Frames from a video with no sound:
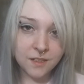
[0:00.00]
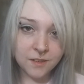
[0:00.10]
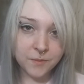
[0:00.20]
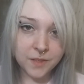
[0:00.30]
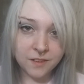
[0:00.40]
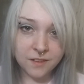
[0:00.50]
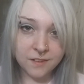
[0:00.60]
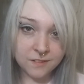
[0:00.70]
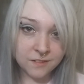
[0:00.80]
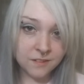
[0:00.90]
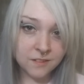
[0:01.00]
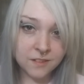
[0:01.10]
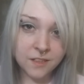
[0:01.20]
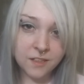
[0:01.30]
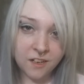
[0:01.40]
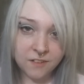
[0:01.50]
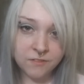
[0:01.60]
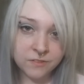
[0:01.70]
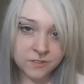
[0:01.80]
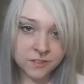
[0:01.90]
I'm gonna cut it
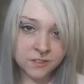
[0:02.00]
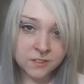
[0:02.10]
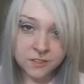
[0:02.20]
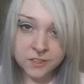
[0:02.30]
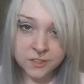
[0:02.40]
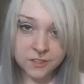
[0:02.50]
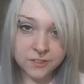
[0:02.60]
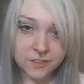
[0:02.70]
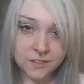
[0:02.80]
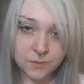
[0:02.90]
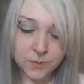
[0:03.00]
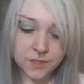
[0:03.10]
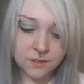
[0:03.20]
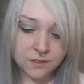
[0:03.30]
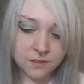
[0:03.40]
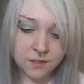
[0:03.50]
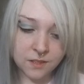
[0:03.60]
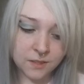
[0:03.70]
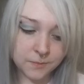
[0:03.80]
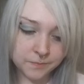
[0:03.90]
off short and sweet.
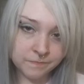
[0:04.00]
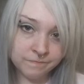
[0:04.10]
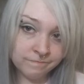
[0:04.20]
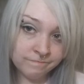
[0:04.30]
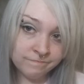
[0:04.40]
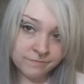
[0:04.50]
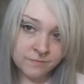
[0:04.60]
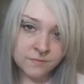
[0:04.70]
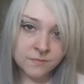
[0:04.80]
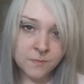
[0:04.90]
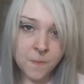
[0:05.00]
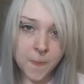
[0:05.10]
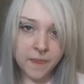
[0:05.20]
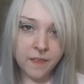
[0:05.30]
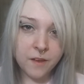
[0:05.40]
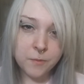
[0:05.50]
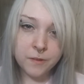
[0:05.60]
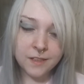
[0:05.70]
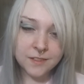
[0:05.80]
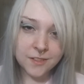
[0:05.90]
Um, I hope
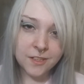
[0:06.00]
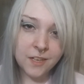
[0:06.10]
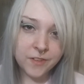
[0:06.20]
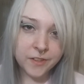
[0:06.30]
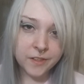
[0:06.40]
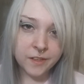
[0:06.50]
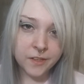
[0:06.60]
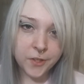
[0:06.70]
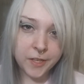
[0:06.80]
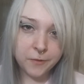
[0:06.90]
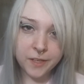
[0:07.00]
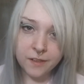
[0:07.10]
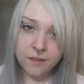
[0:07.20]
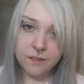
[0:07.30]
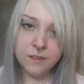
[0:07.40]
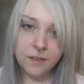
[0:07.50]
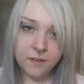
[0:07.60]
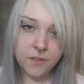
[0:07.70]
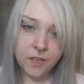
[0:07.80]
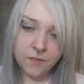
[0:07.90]
you guys are all having a great week, and
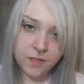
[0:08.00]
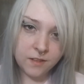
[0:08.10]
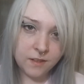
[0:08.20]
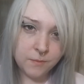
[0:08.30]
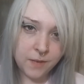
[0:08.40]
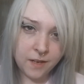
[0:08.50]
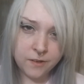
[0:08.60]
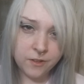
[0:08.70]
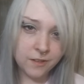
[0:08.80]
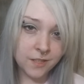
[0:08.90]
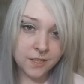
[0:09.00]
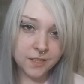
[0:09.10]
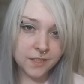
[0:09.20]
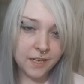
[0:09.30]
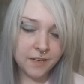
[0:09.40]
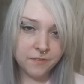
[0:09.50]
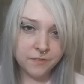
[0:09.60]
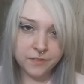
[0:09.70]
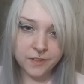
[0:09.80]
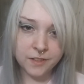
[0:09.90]
if you have anything bad going on in your life,
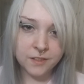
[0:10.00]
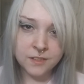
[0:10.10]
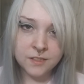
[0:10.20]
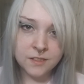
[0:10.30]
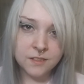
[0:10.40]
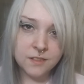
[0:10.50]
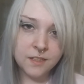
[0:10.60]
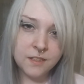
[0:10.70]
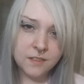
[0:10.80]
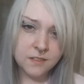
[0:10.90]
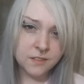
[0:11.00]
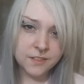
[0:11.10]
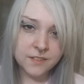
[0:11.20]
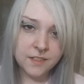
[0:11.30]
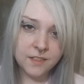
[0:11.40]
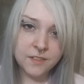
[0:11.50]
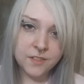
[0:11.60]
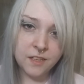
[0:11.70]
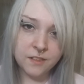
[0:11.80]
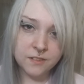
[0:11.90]
or anything that's just getting you
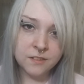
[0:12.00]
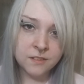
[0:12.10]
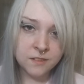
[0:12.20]
down,